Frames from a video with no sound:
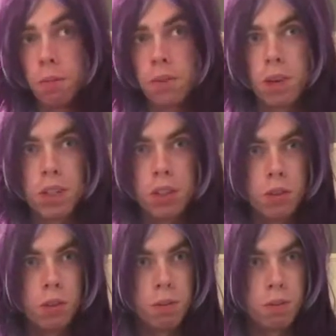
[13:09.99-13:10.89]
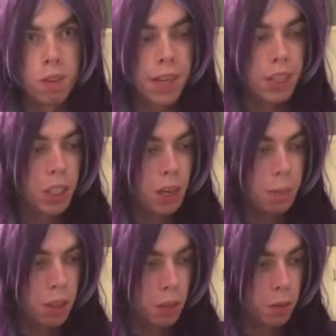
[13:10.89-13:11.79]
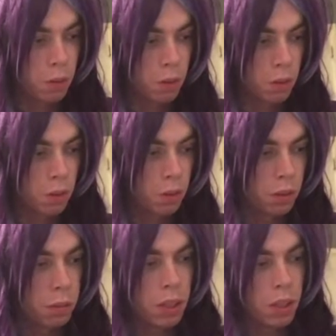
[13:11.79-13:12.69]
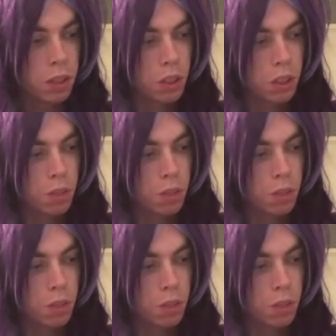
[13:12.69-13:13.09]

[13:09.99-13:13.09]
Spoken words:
try to escape the devil because